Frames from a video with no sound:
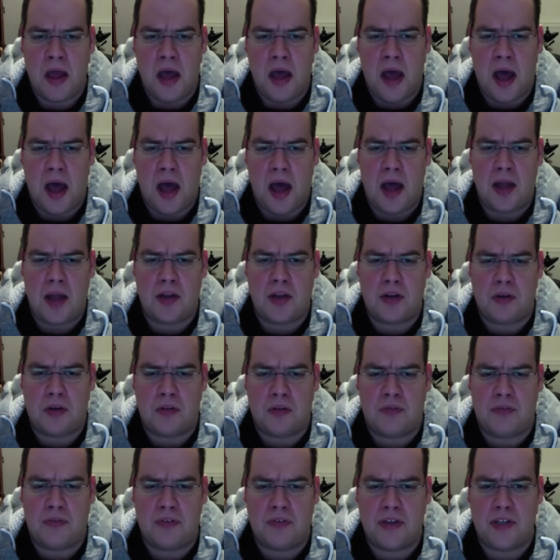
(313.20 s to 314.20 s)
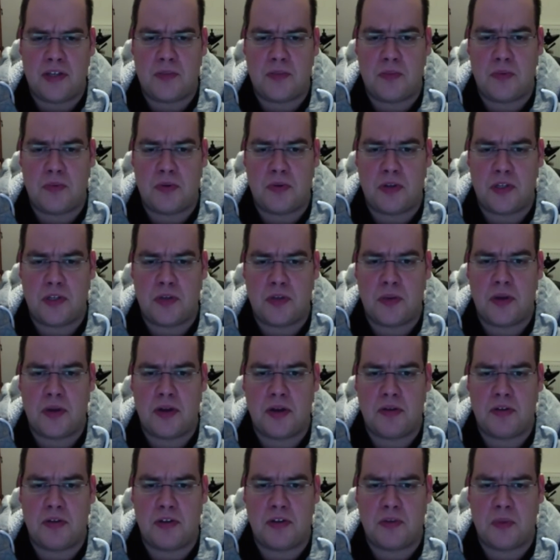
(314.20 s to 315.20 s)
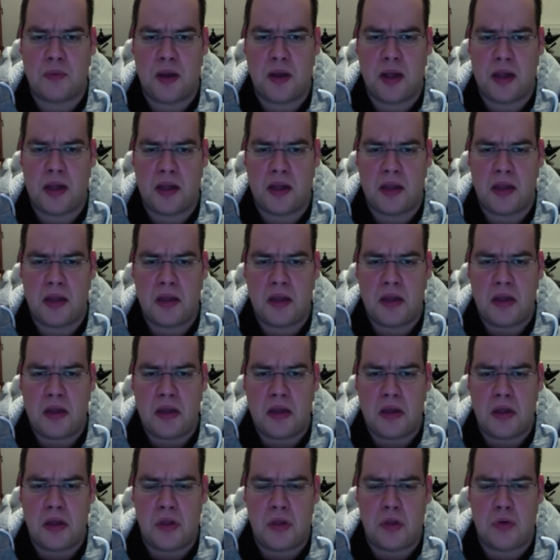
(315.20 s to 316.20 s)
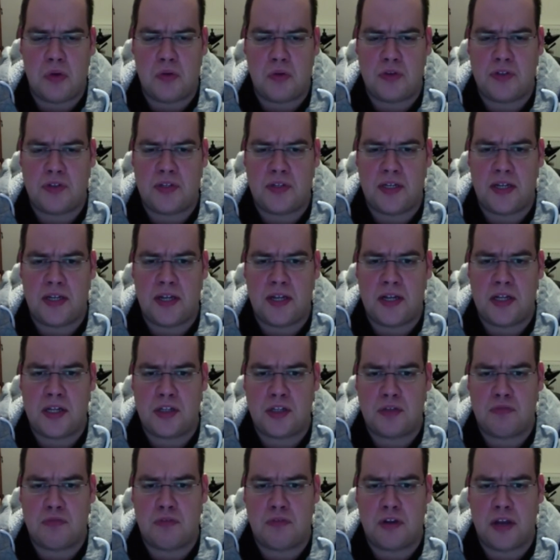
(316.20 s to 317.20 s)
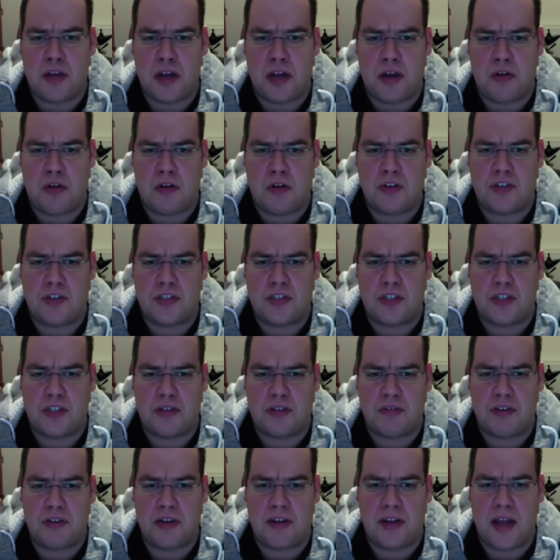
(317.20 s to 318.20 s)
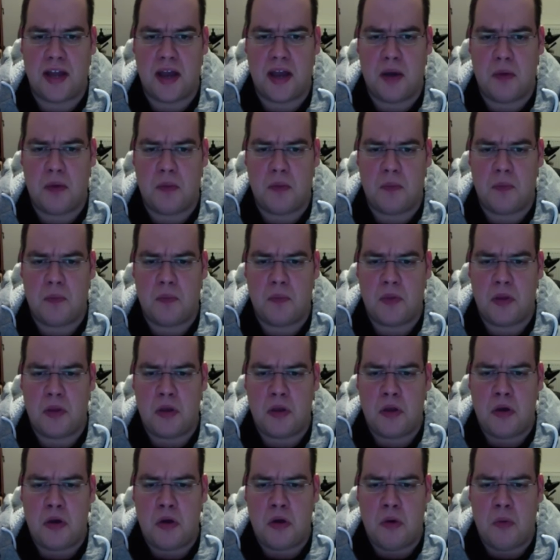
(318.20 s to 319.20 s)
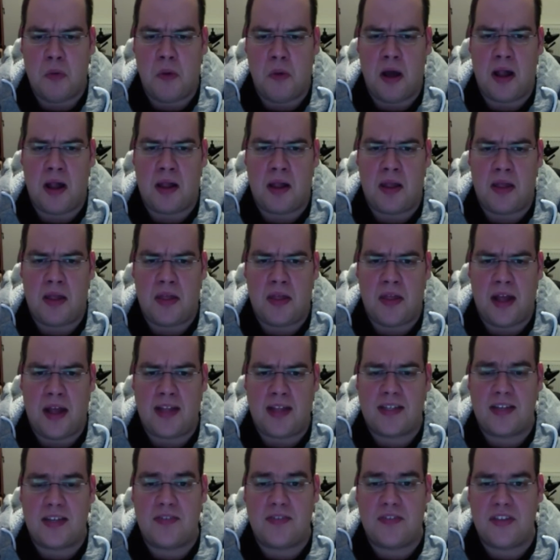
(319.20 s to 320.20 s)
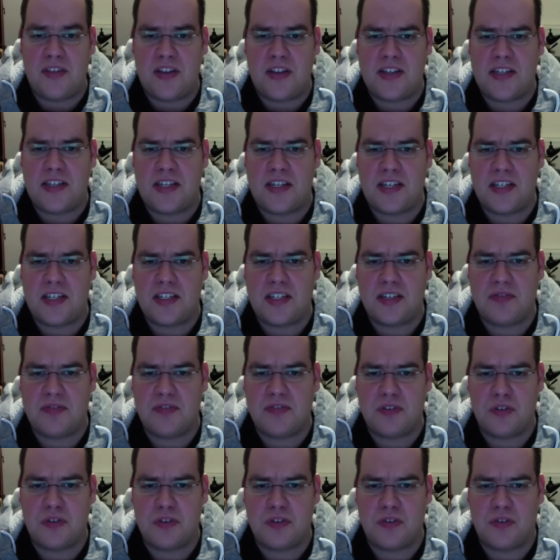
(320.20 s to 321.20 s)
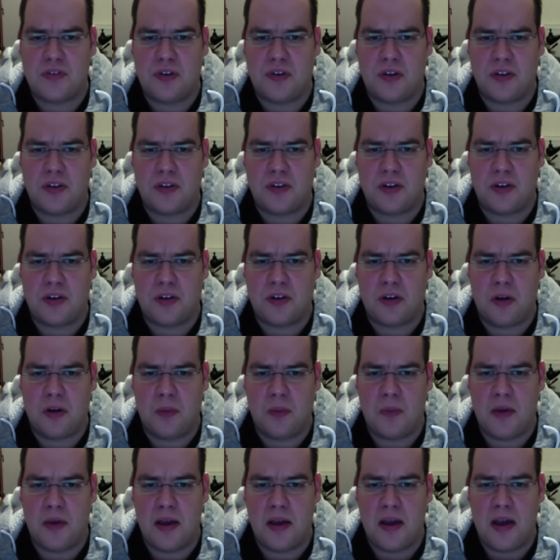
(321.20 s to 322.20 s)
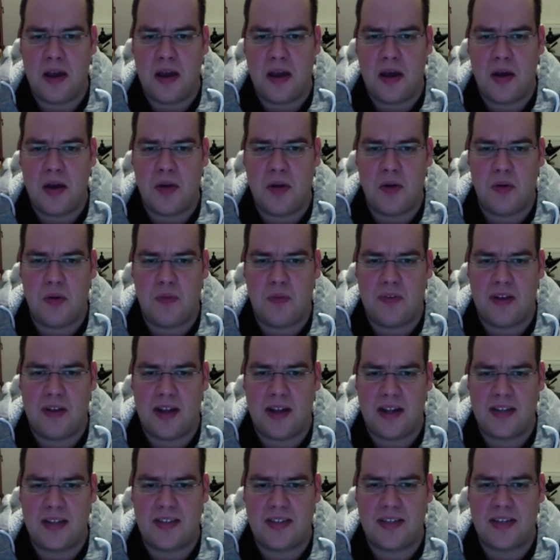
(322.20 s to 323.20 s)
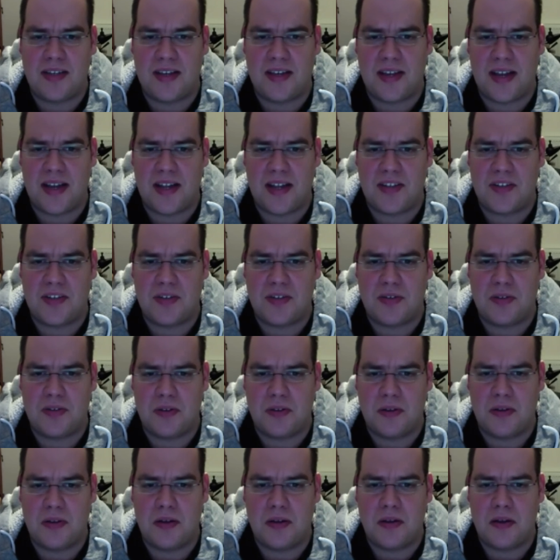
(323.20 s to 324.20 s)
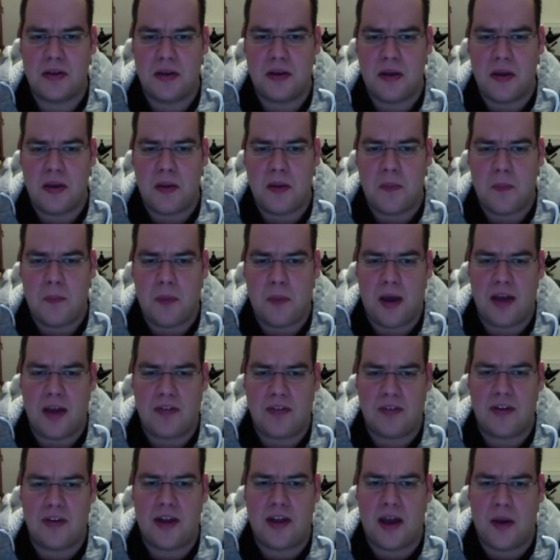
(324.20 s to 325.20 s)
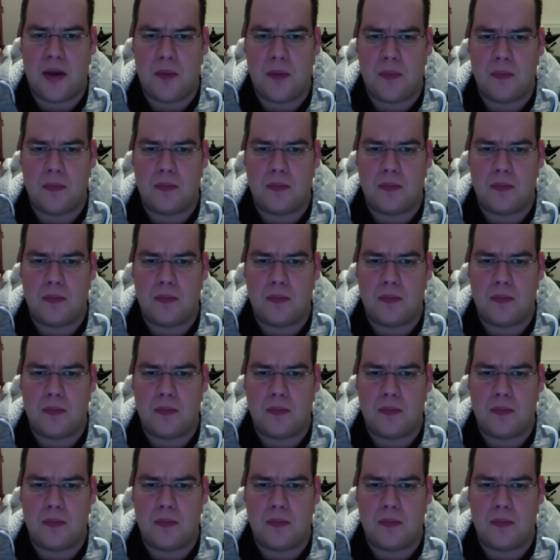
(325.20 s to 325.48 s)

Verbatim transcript: and on Facebook and Twitter as well and those details are running across your screen now. Well, that's it for this edition of joesvlog.com and hopefully I'll see you again soon. Bye for now.